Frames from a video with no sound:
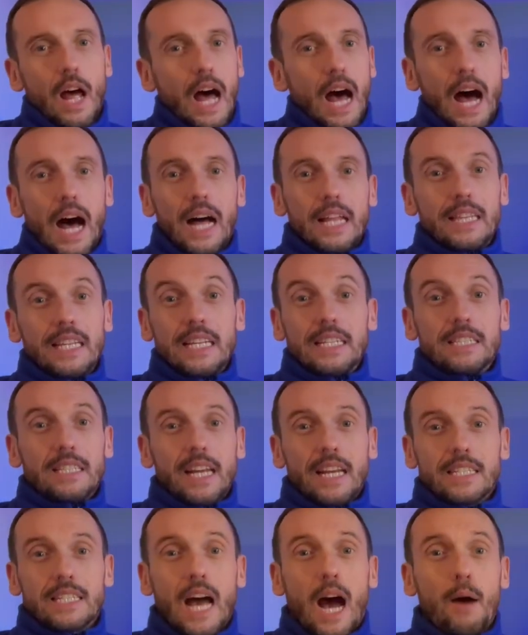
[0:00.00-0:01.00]
And these
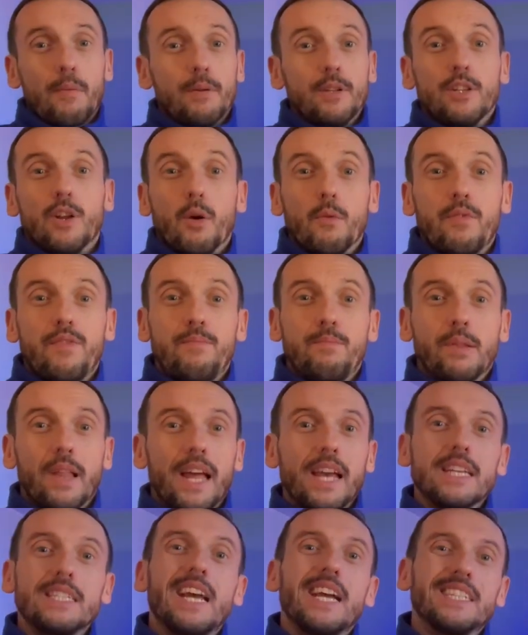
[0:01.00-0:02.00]
things happen, you know, if
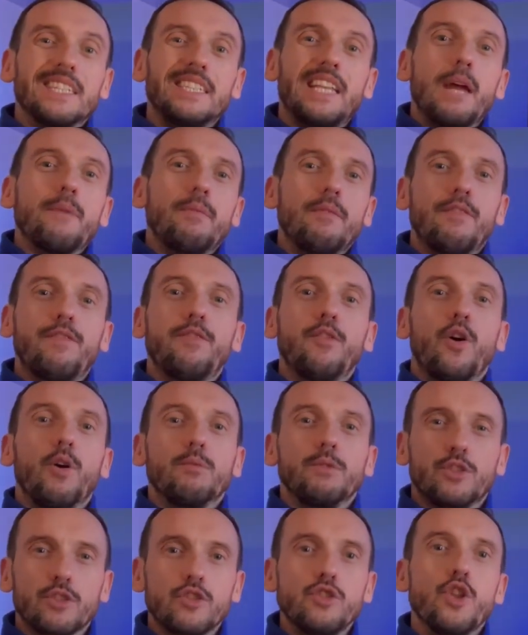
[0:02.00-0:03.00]
players hit a dip in form, you
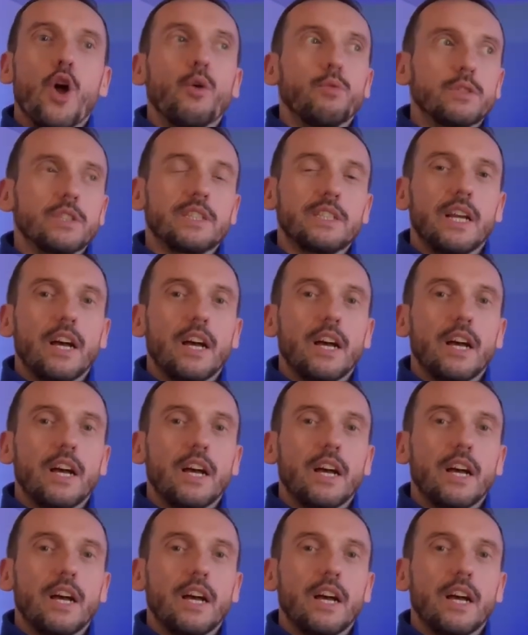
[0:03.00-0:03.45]
just notice it a